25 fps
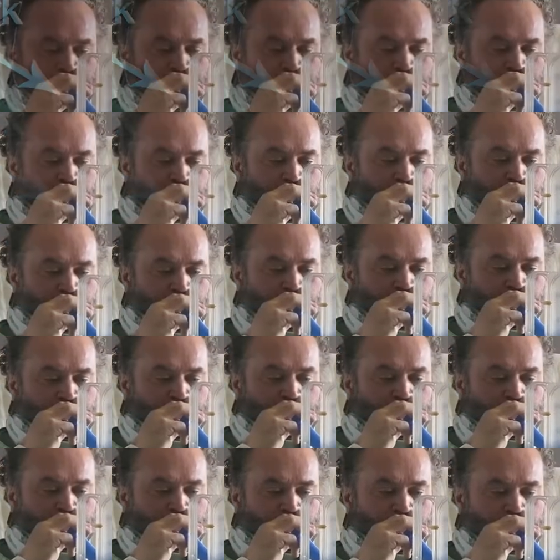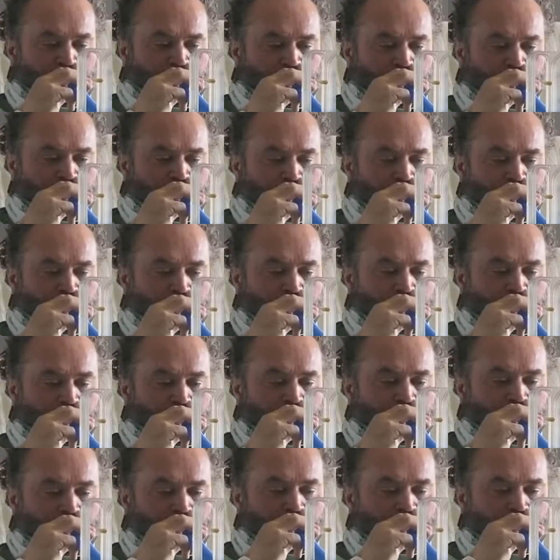
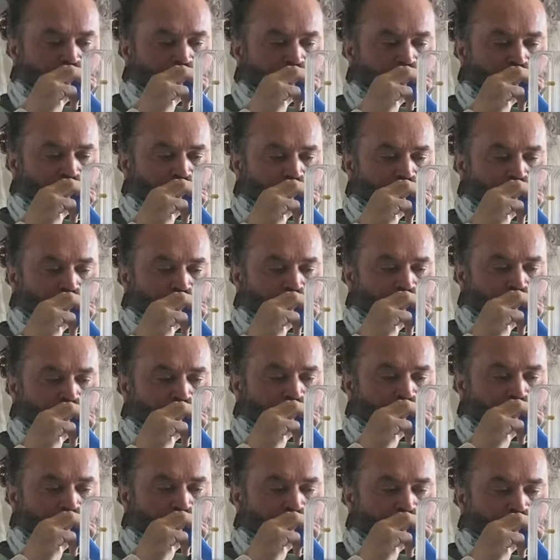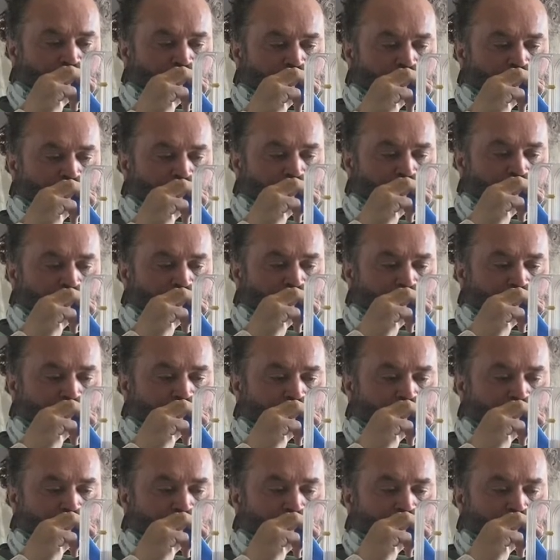
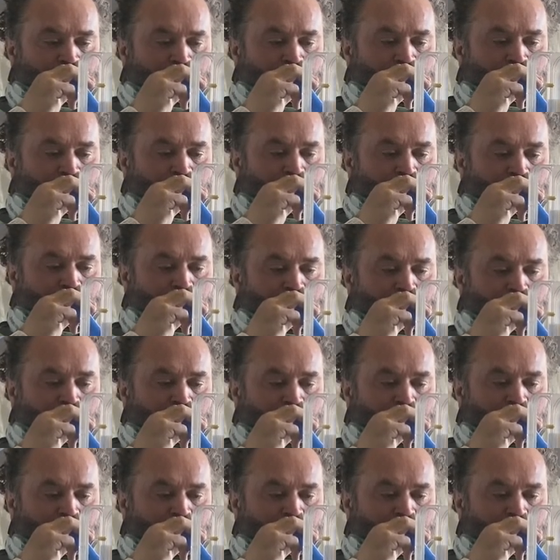Nothing is said.